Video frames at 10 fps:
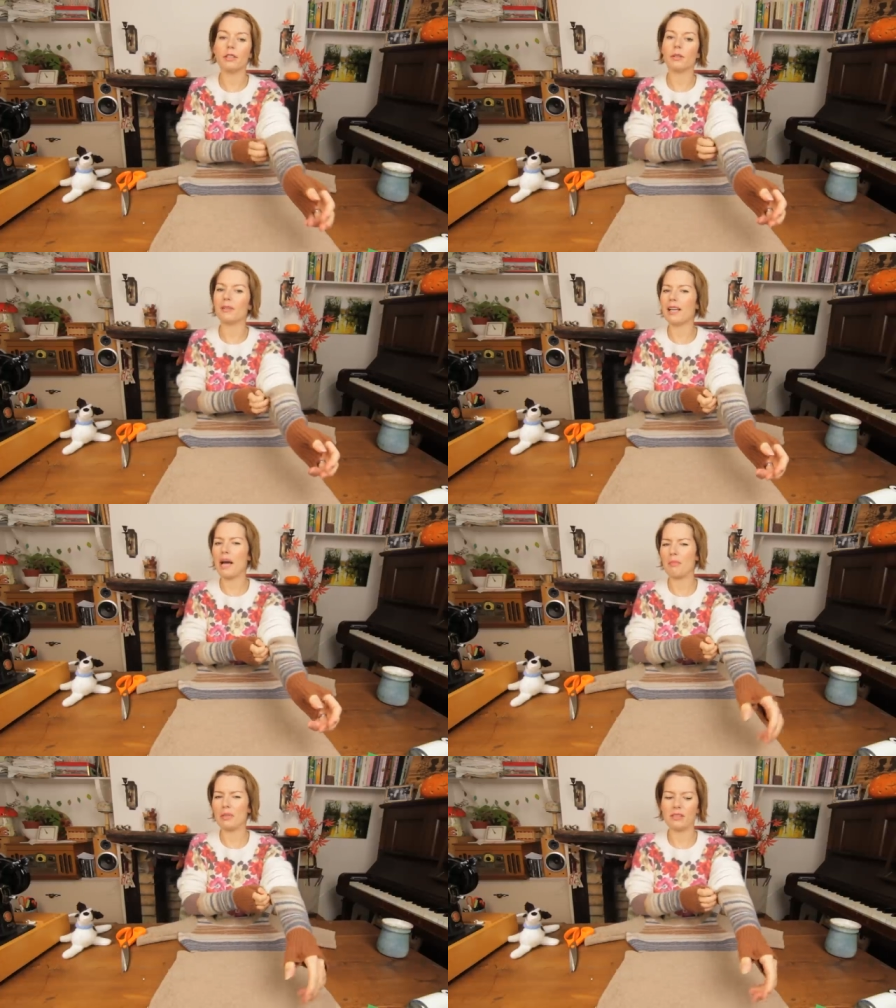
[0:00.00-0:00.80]
you know when that
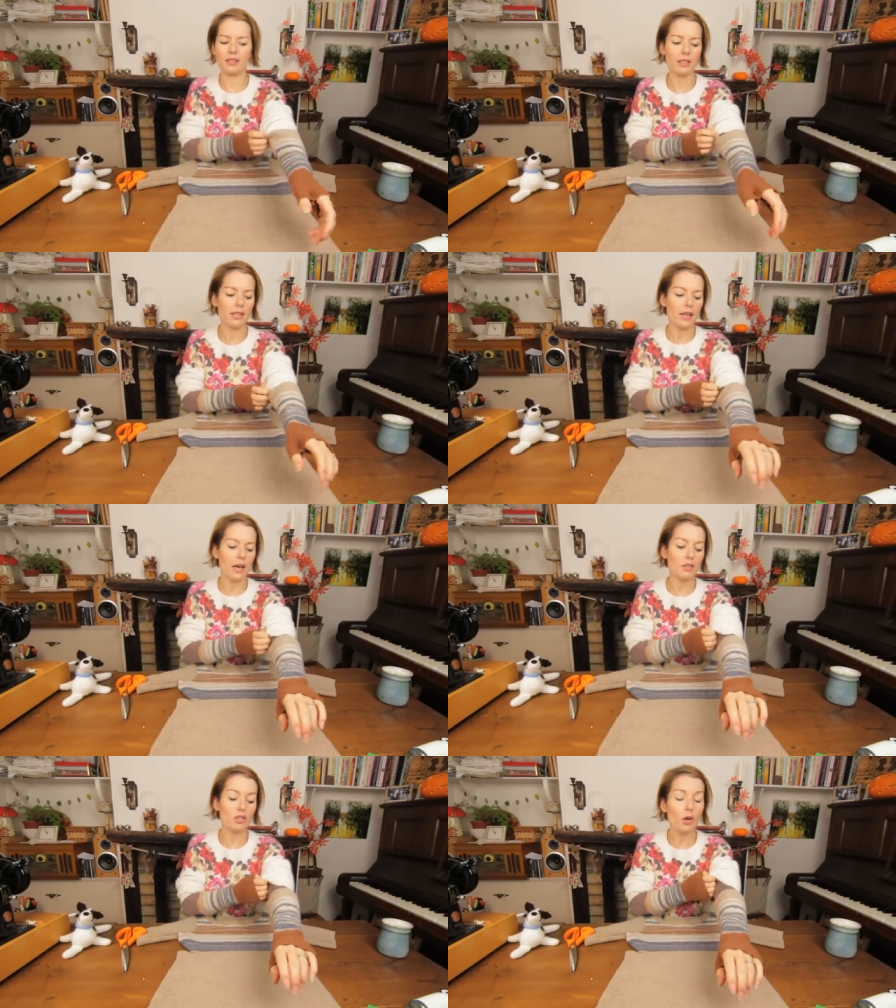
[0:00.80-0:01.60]
happens.
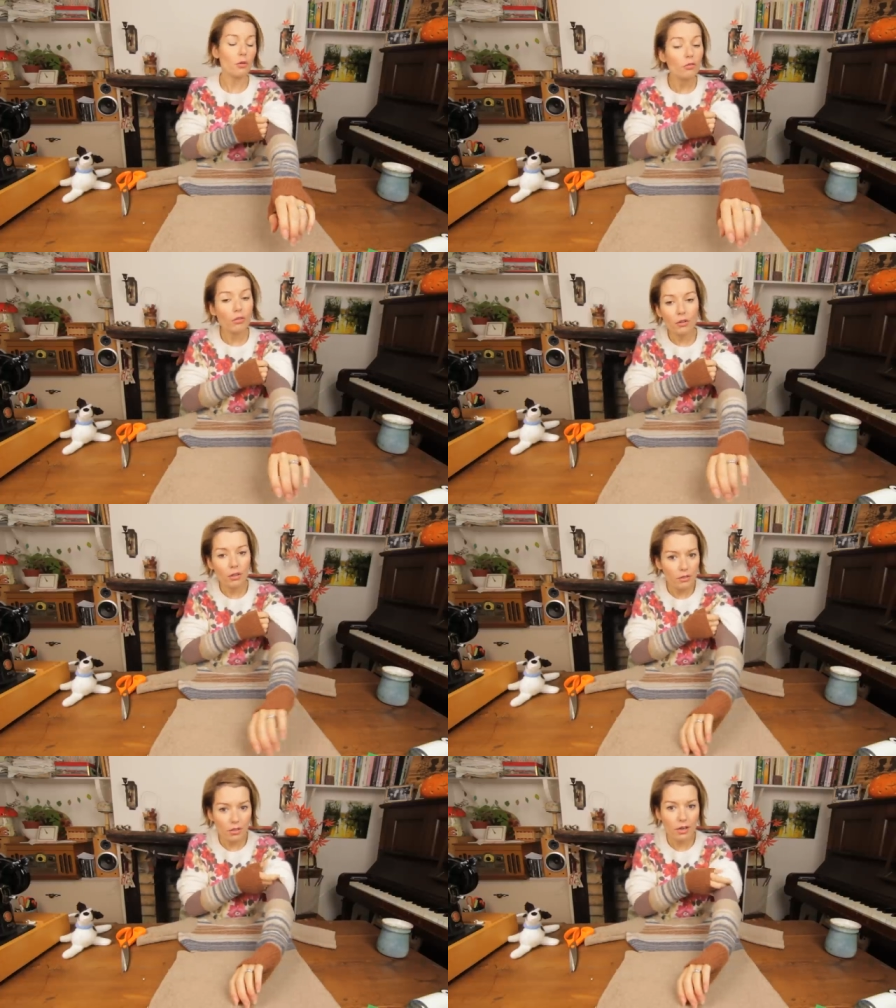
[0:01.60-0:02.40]
Don't throw
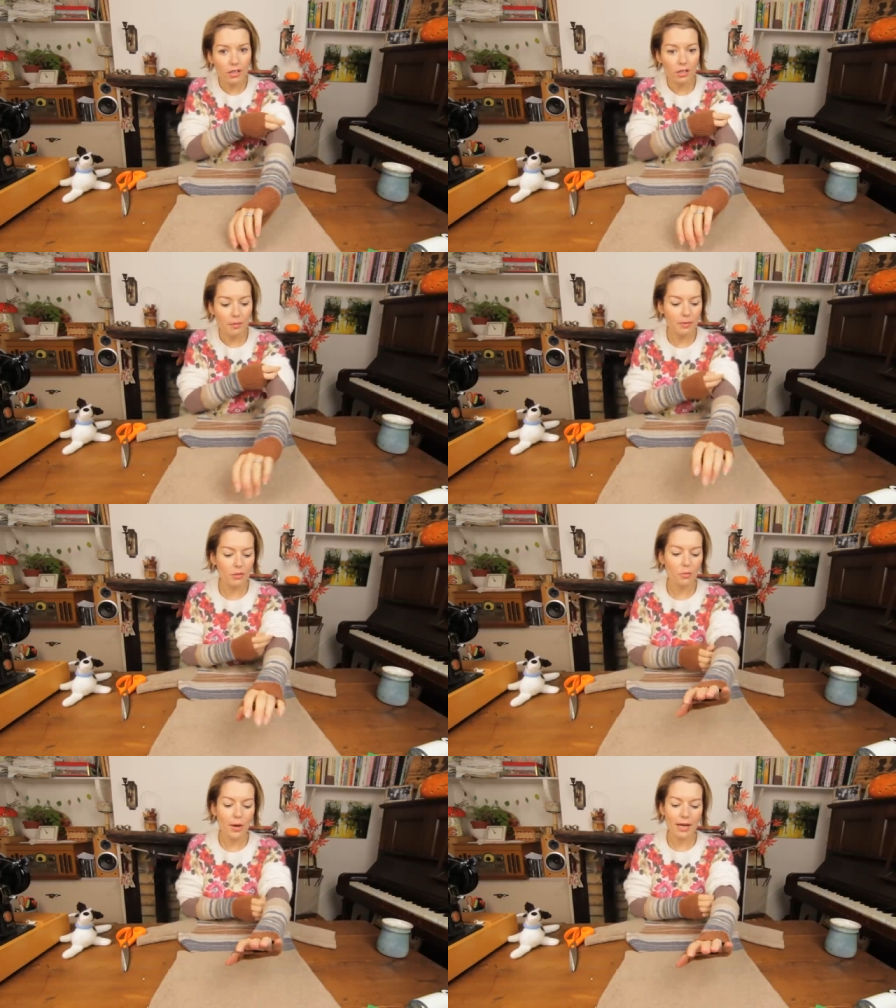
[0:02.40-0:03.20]
those kind of jumpers
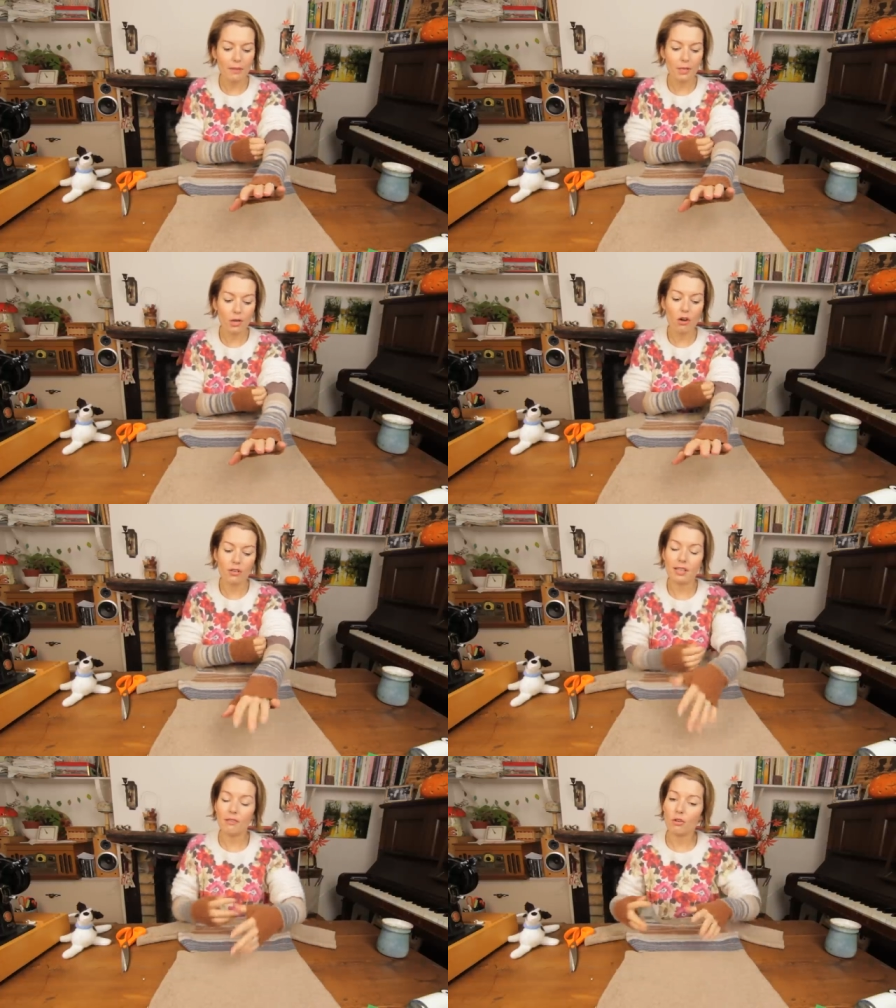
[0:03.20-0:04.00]
away
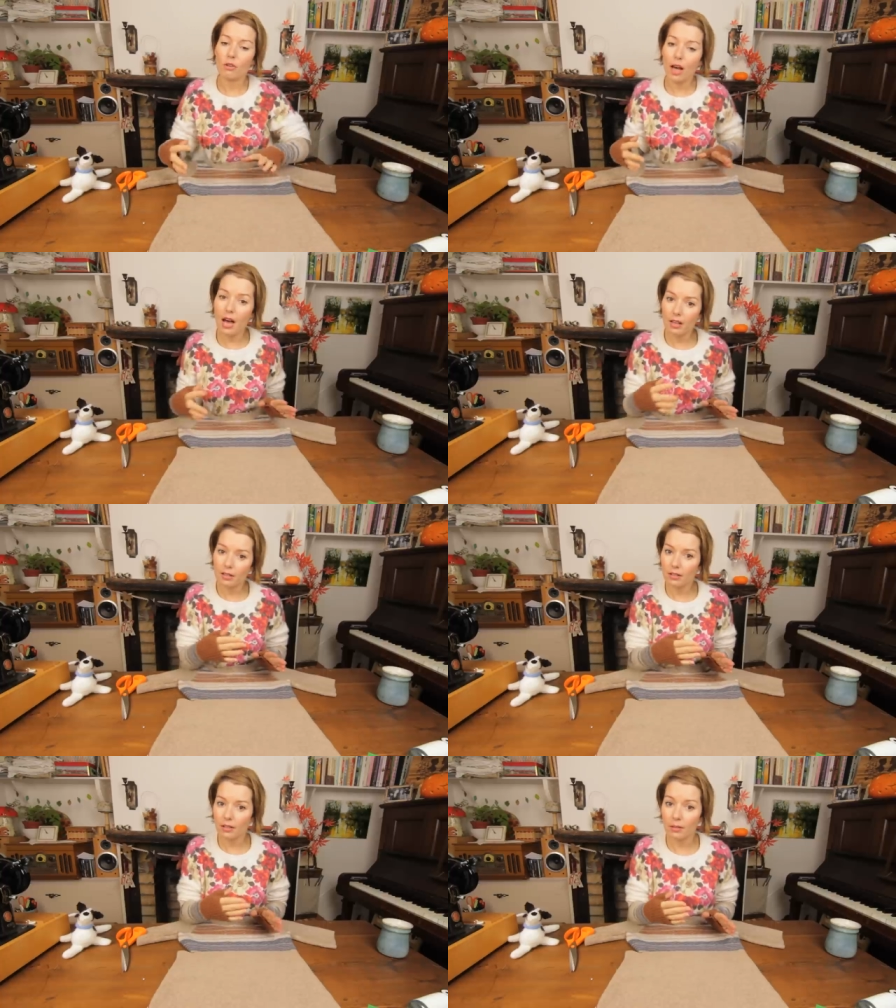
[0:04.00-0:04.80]
because if you cut
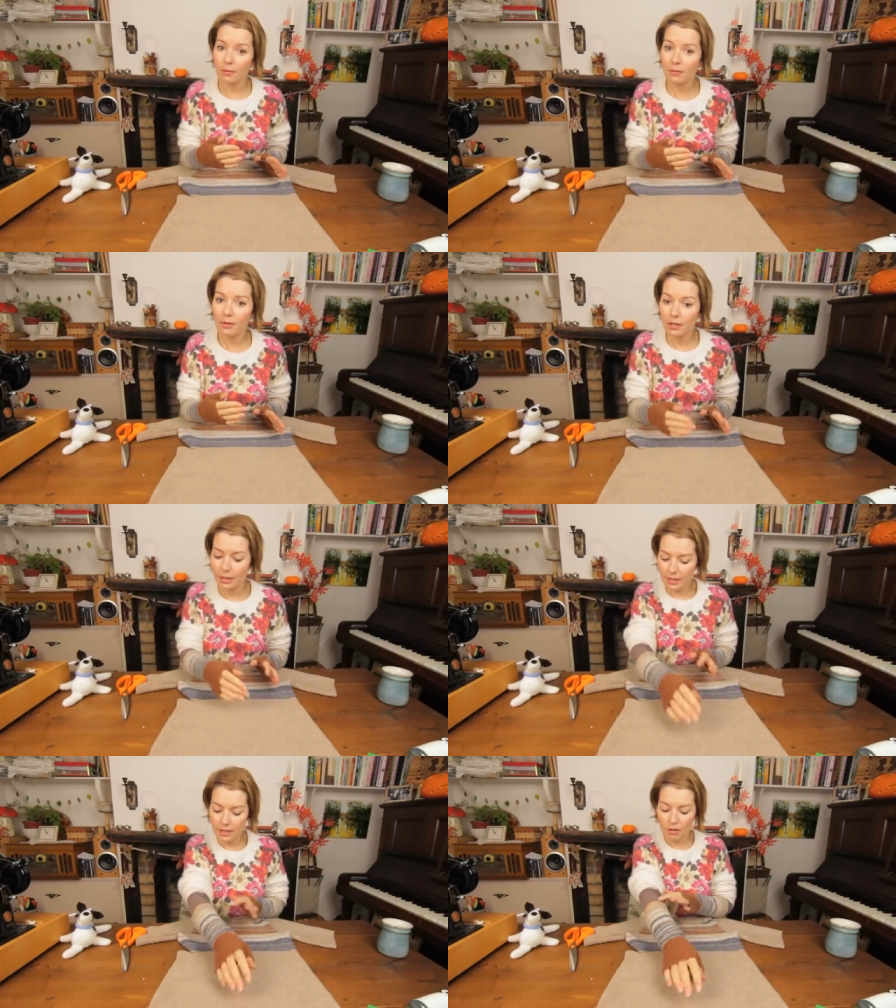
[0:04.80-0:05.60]
them,
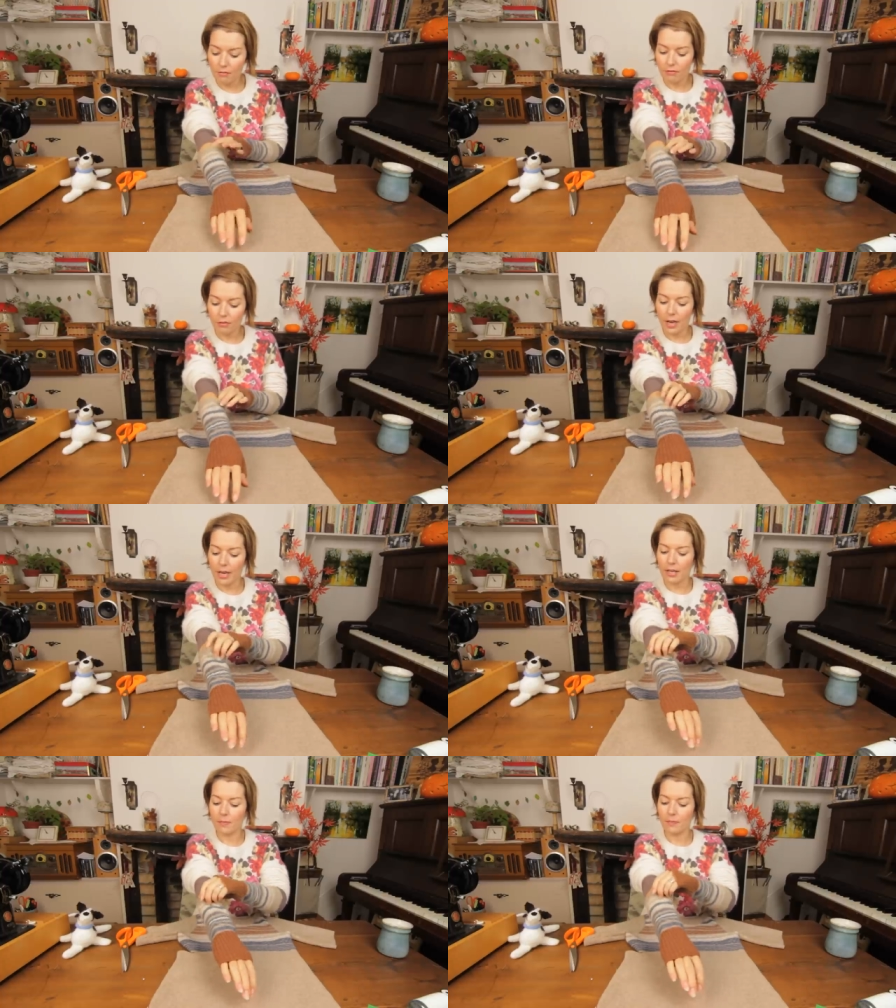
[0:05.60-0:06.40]
they don't
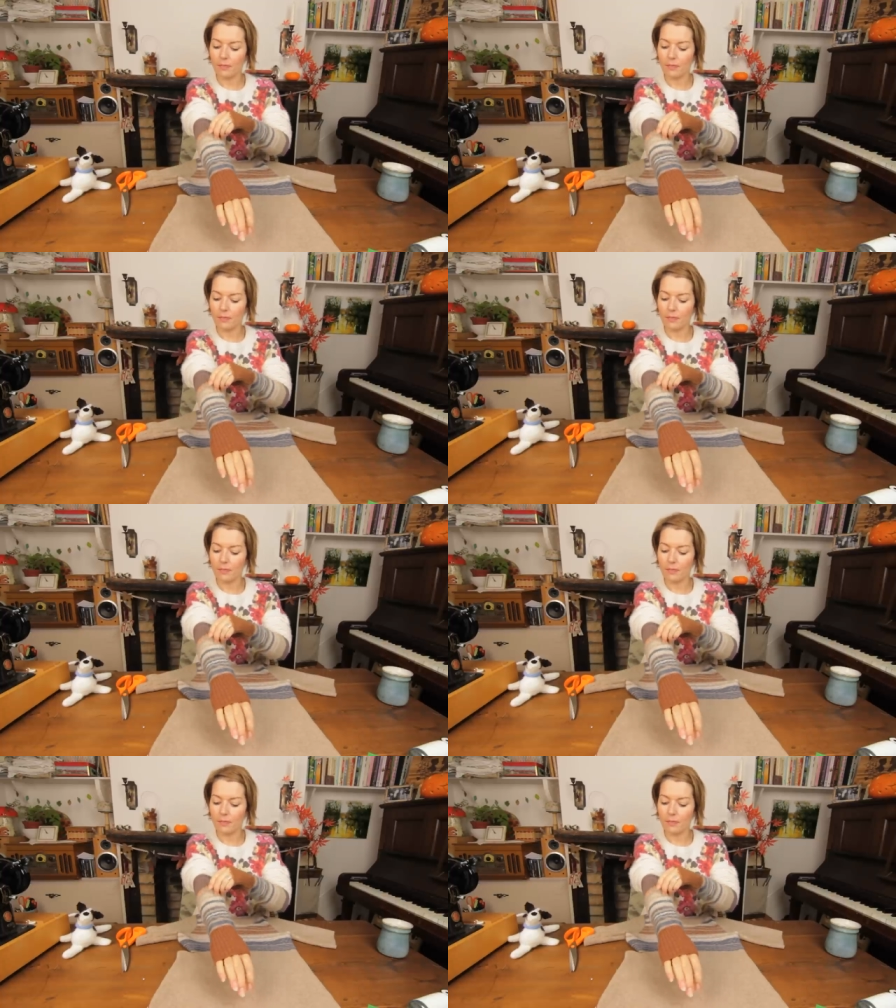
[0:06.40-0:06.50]
fray.